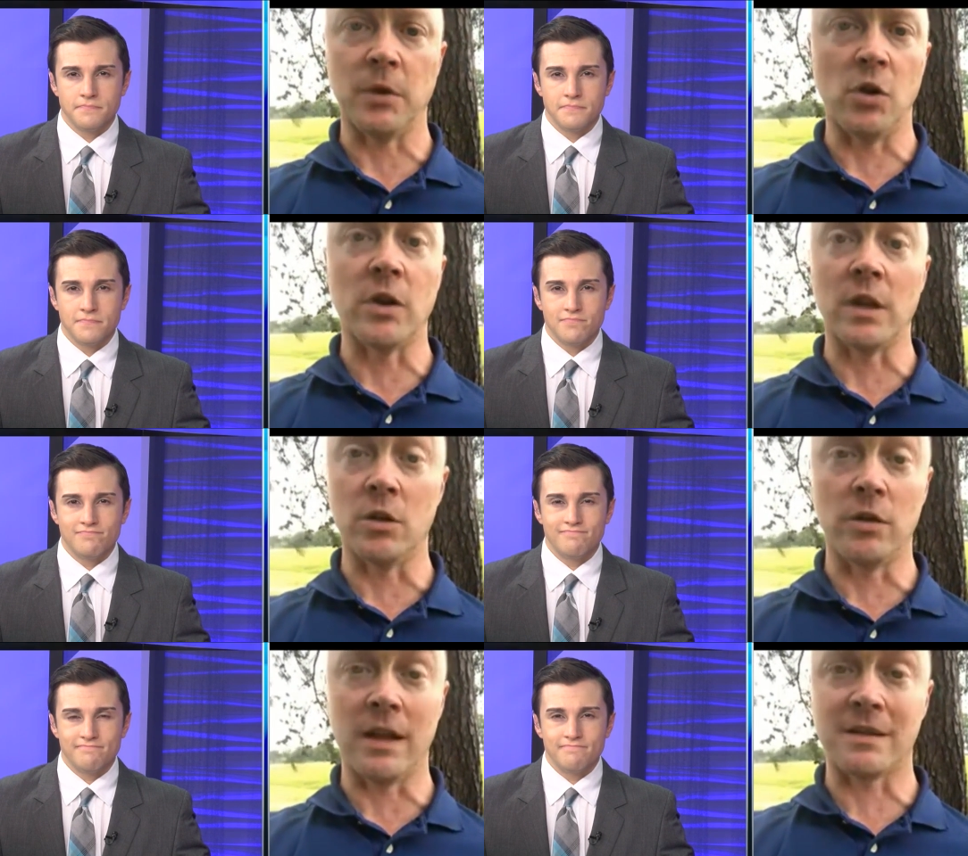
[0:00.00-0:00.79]
Speaker 1: But you can
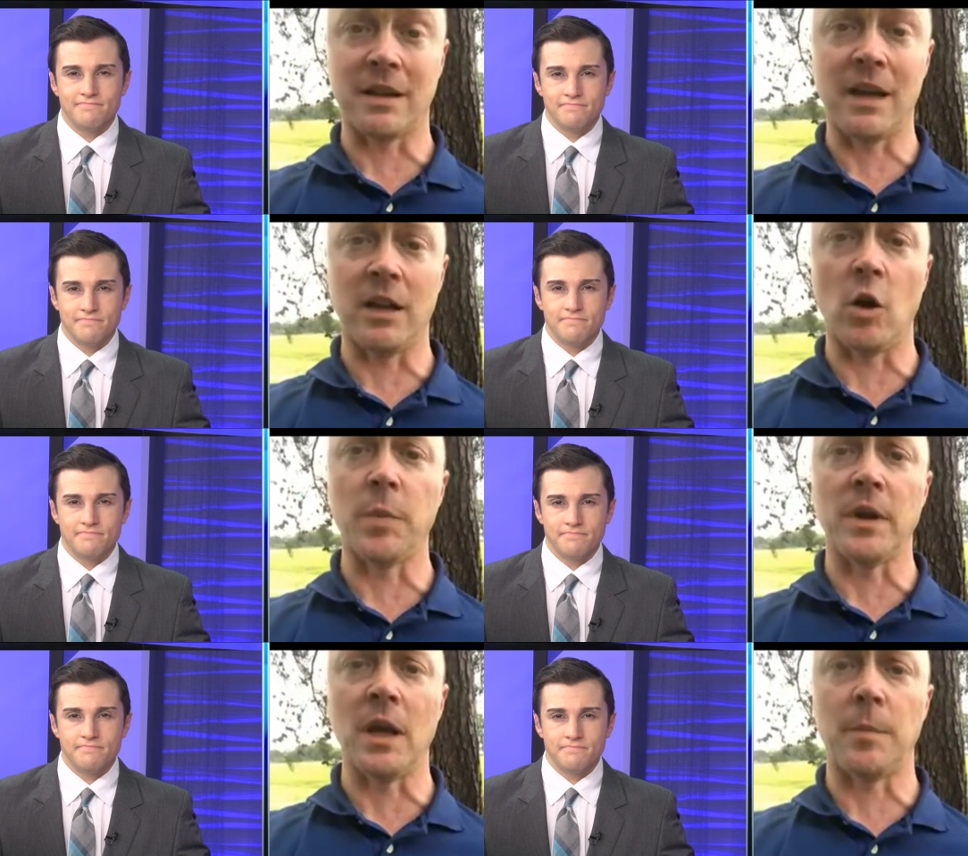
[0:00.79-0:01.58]
do that today. It
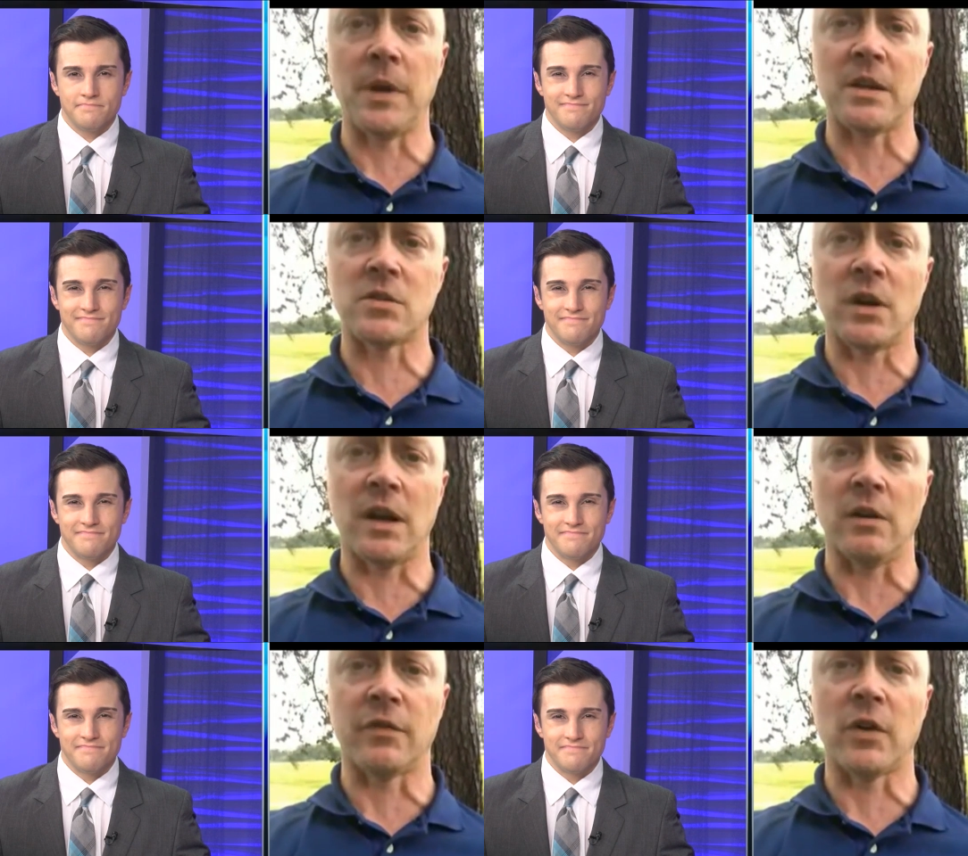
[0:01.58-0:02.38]
opened up
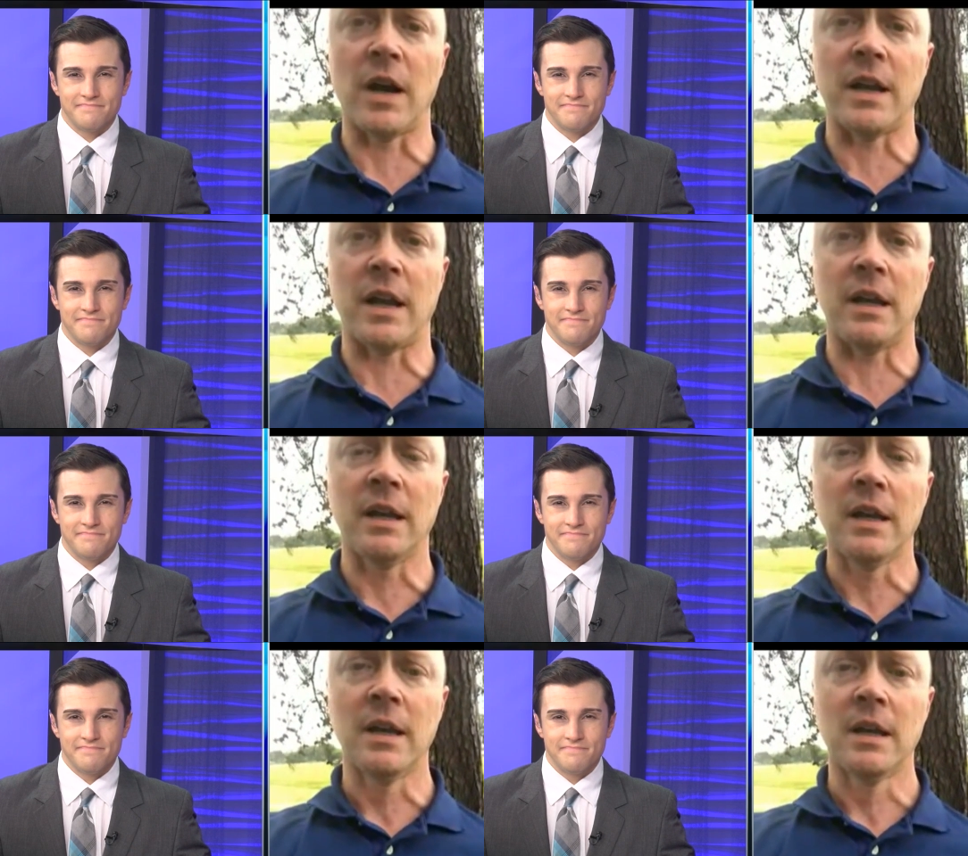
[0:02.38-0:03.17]
yesterday on Friday
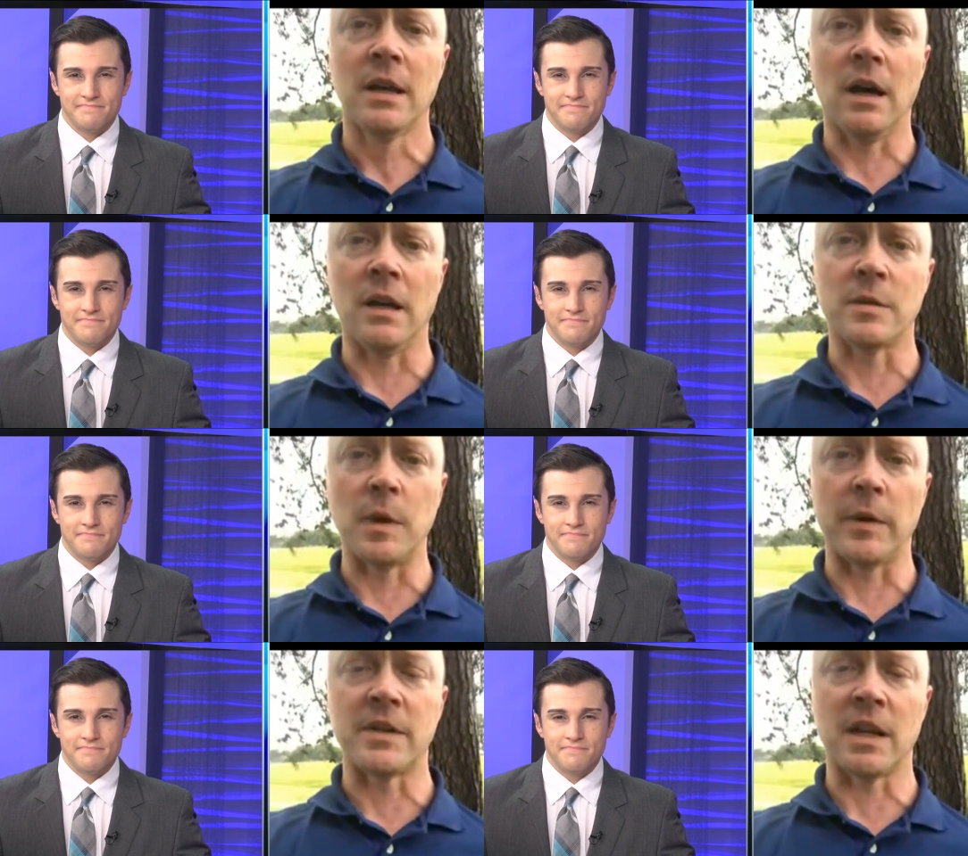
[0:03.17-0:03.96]
uh, to be
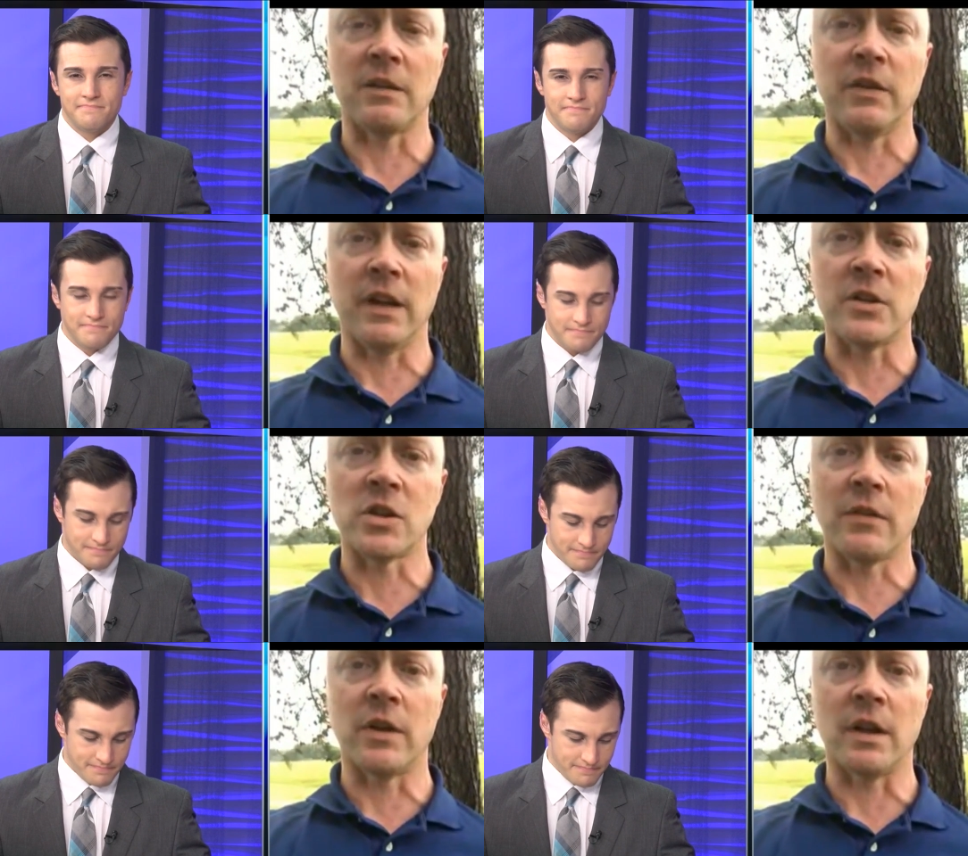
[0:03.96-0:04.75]
able to take advantage
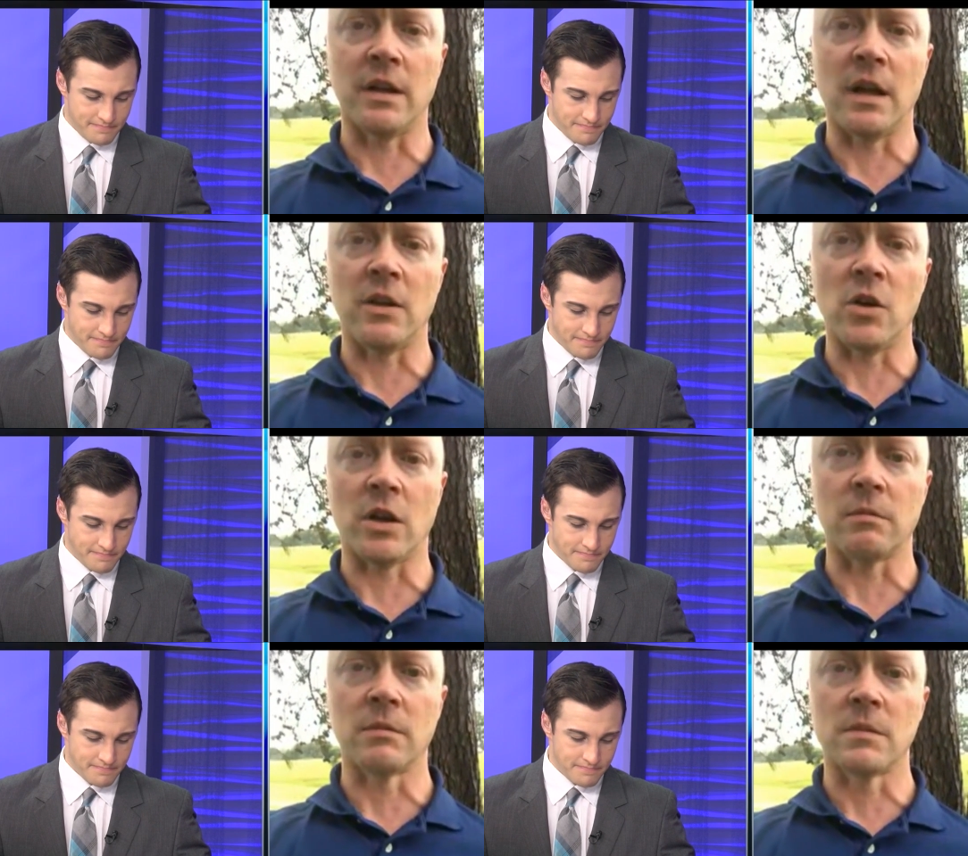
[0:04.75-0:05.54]
of it, and, and you
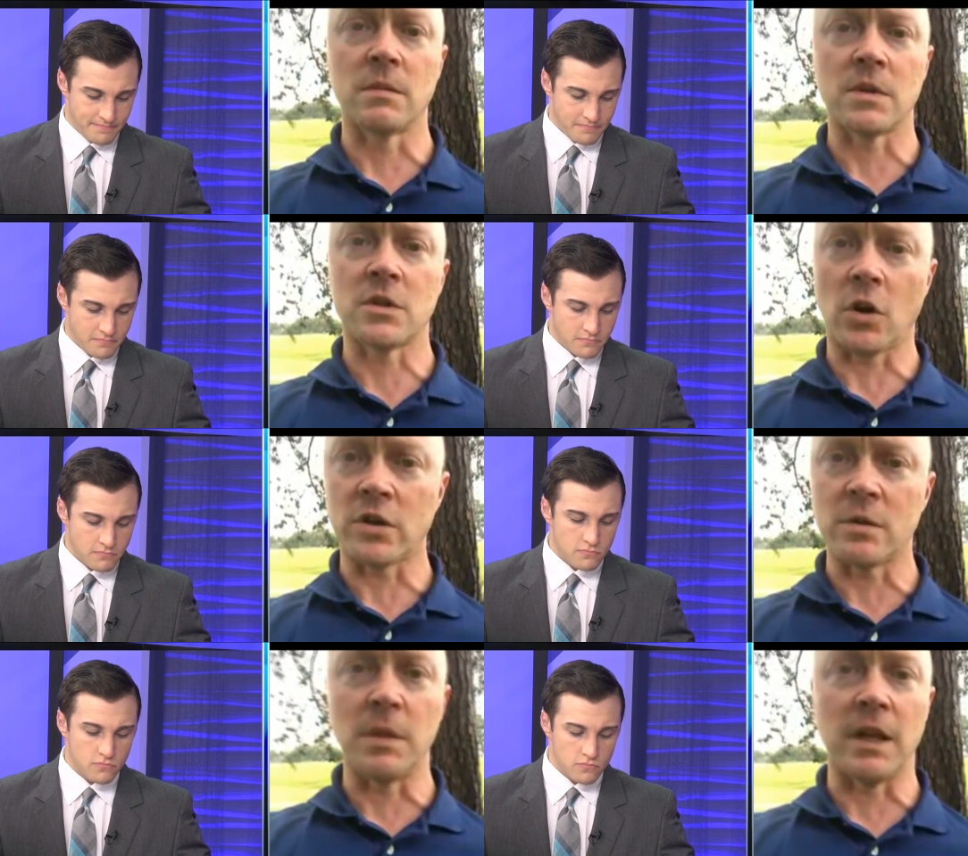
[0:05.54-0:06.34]
can
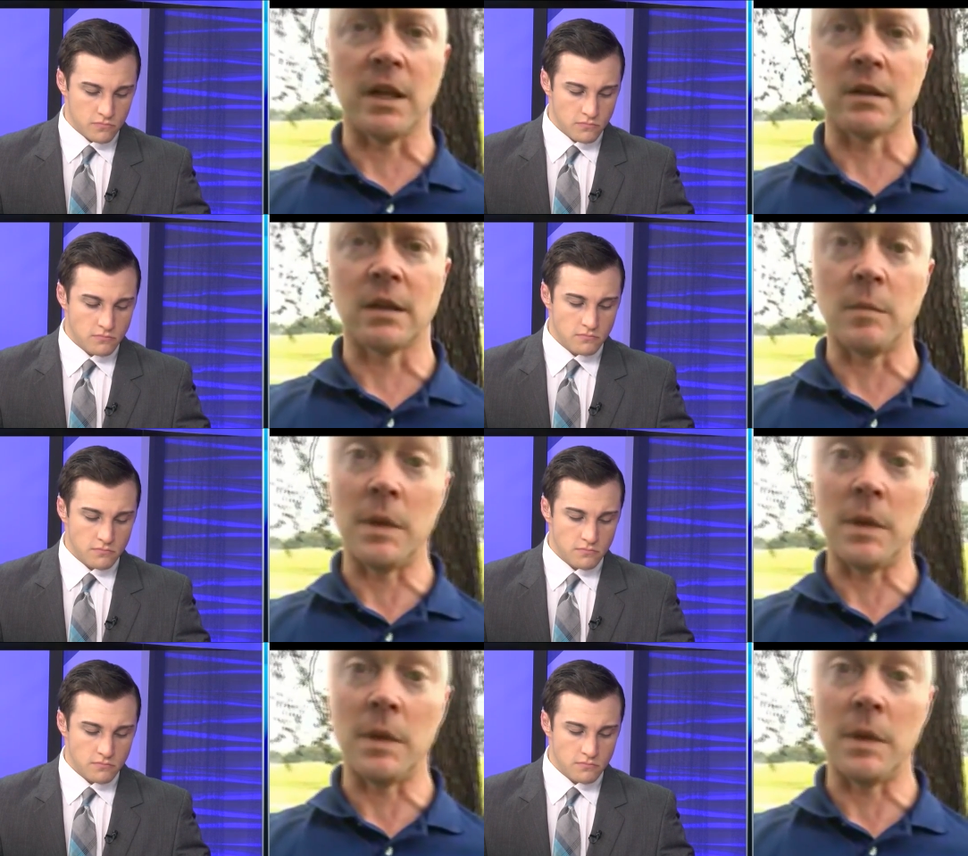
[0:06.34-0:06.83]
start submitting